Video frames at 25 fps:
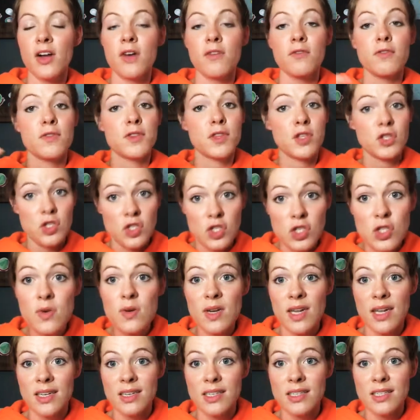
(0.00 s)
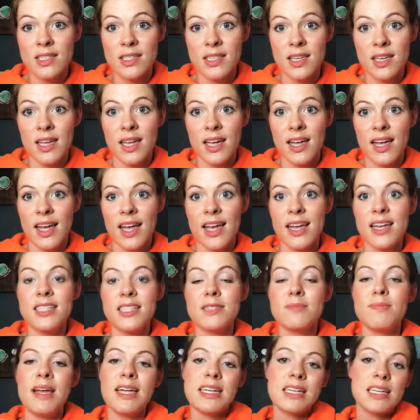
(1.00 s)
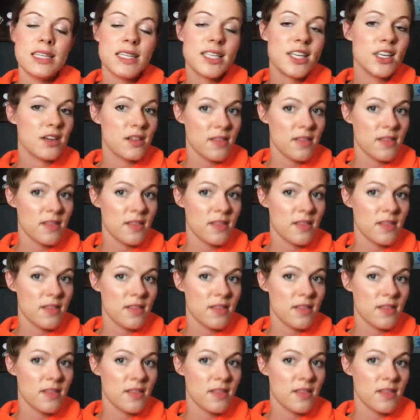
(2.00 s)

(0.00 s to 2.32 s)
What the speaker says: For the student, it is made clear